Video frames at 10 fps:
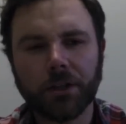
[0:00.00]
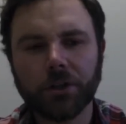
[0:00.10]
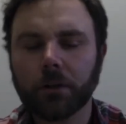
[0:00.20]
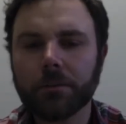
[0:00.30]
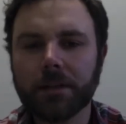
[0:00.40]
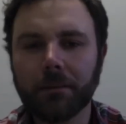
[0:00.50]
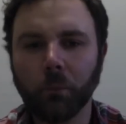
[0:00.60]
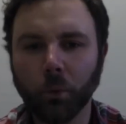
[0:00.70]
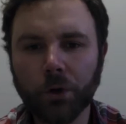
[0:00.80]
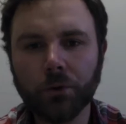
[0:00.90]
terms
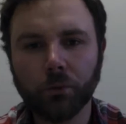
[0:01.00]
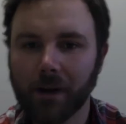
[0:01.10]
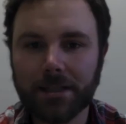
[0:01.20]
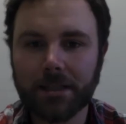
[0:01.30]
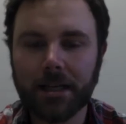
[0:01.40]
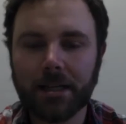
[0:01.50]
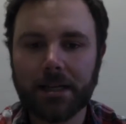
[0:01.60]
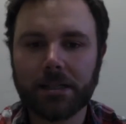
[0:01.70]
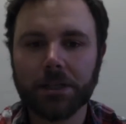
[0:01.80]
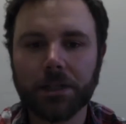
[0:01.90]
that wouldn't resonate
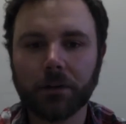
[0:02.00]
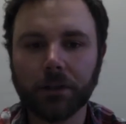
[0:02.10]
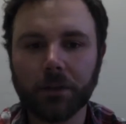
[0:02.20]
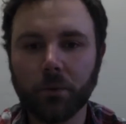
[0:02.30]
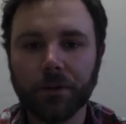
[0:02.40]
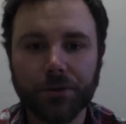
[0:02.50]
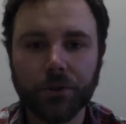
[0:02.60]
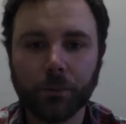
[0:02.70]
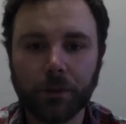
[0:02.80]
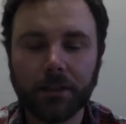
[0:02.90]
necessarily with a
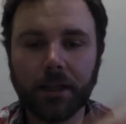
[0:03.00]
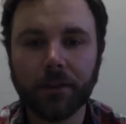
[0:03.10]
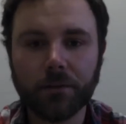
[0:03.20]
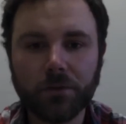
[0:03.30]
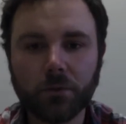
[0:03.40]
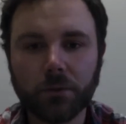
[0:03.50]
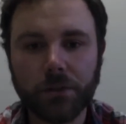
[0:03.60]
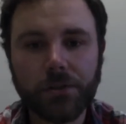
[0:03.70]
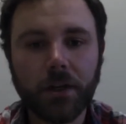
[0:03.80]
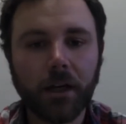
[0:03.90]
superintendent of schools.